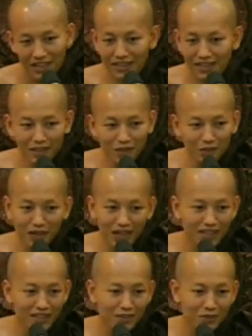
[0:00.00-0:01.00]
He cannot
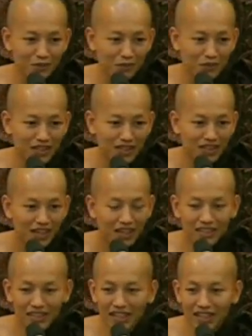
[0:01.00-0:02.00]
find his rabbit.
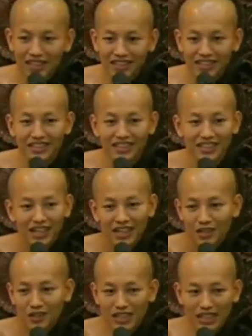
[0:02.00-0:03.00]
After that, he
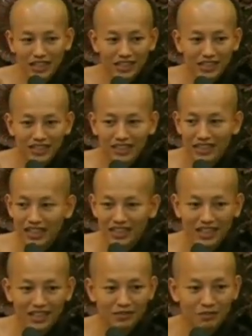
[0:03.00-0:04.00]
look at the
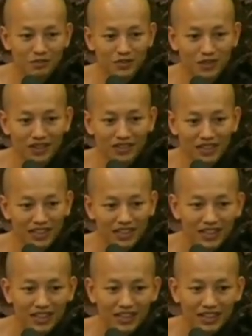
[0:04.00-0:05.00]
other surrounding, huh?